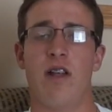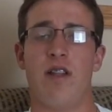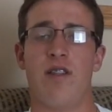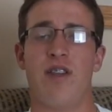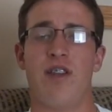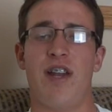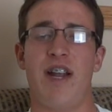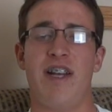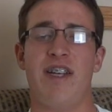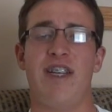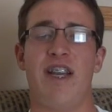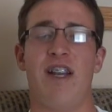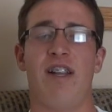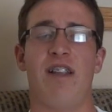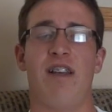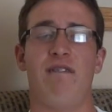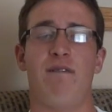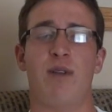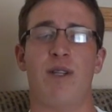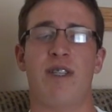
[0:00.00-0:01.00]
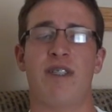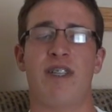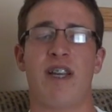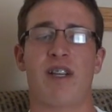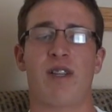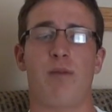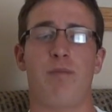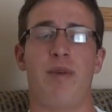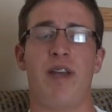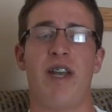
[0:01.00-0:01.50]
The 1911
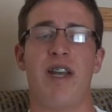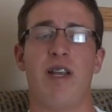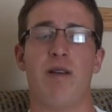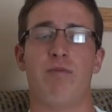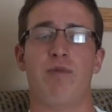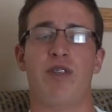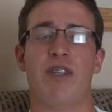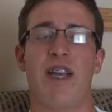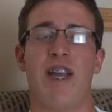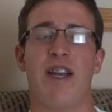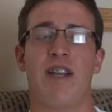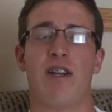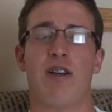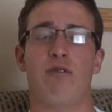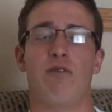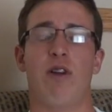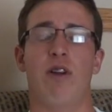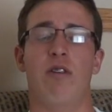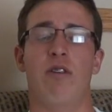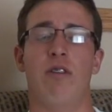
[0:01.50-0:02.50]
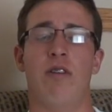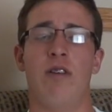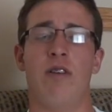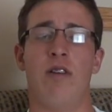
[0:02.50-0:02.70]
Encyclopedia Britannica wrote,